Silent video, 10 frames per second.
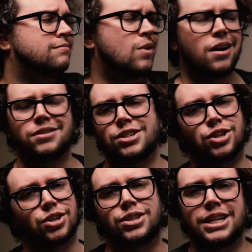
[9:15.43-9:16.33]
honestly,
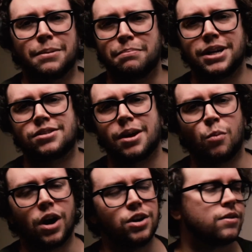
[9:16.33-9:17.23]
just DM me
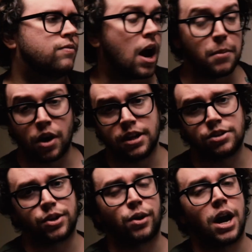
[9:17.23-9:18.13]
somewhere. You can find me on
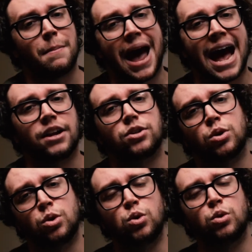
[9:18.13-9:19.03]
Instagram at
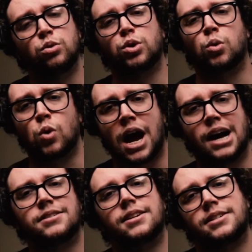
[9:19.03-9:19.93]
Who's
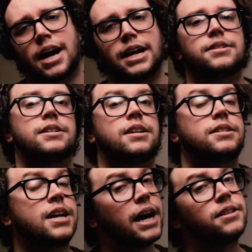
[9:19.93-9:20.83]
Ross Tyson.
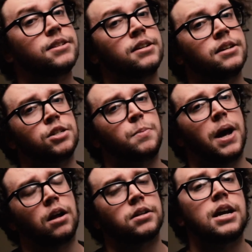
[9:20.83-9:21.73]
Tyson is
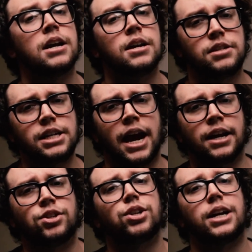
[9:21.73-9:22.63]
spelled
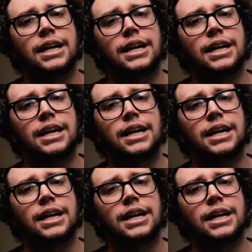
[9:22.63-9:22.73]
T-H-E-I-S-E-N.